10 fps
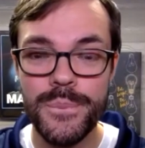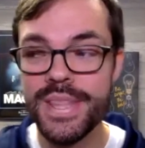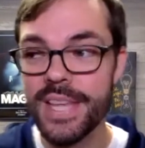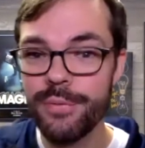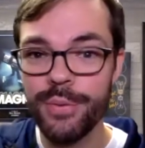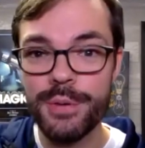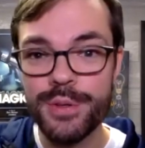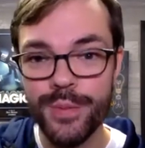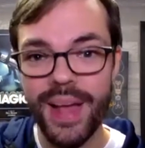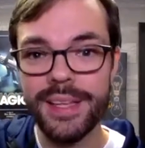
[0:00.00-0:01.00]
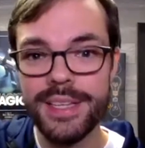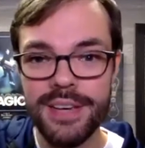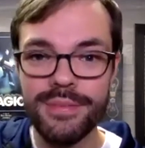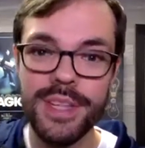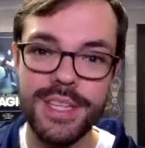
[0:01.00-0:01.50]
But then if it was
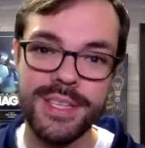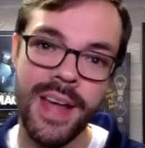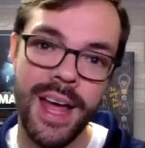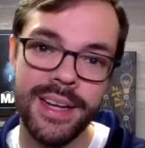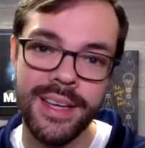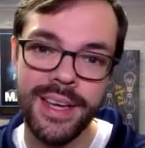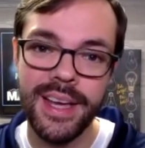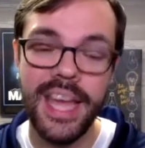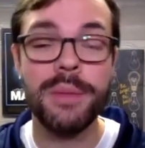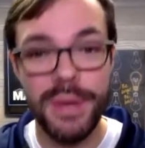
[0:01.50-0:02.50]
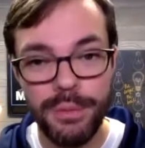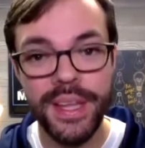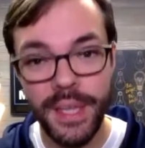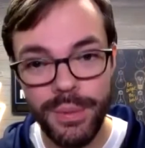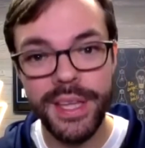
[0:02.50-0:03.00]
relative to the sun, it'd be
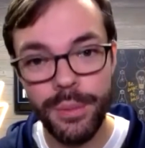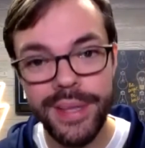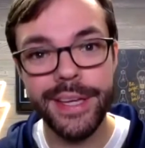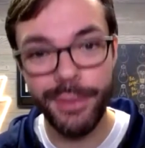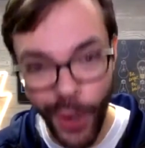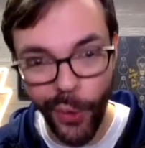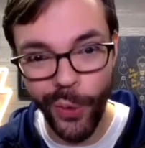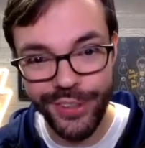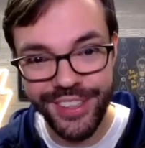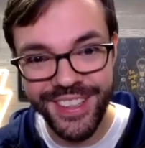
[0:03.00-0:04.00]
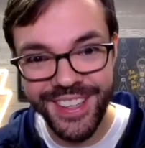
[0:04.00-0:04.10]
really, really, really cold,